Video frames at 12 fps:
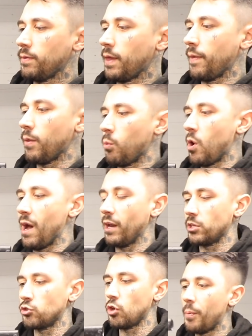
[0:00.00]
than the
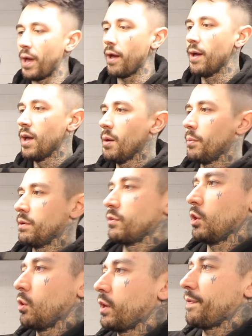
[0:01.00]
wireless dropper. But if
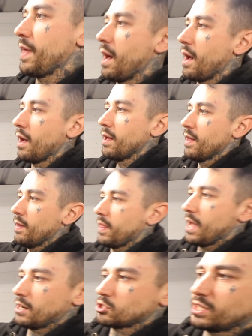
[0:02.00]
you look at that,
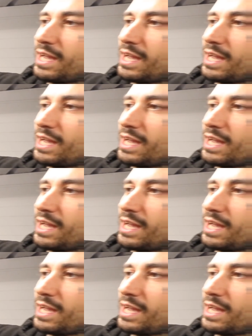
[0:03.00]
they actually